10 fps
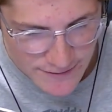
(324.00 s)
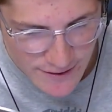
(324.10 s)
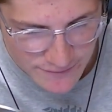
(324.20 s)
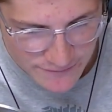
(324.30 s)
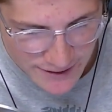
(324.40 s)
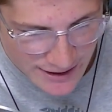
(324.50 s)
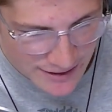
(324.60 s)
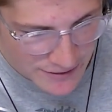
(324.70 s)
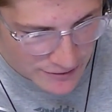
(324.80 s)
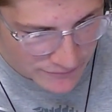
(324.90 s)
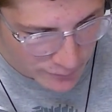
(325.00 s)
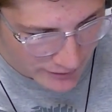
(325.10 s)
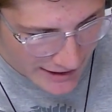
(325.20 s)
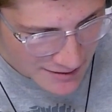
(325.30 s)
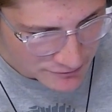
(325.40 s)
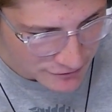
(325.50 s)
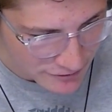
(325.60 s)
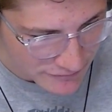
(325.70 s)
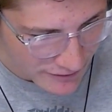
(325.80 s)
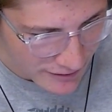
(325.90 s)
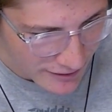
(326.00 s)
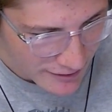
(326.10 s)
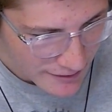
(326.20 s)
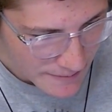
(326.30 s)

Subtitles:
their four games so far.